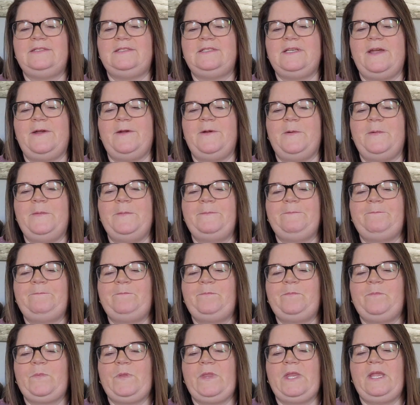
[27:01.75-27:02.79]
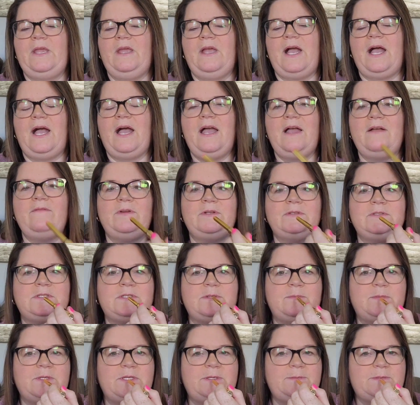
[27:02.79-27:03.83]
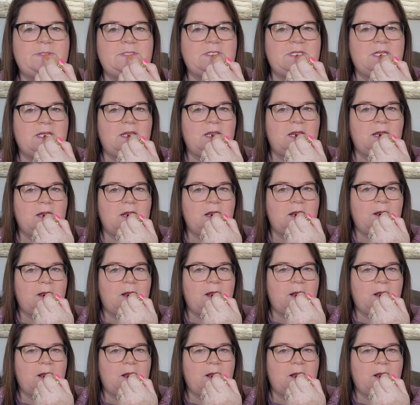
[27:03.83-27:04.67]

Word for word: So I have on some lipstick.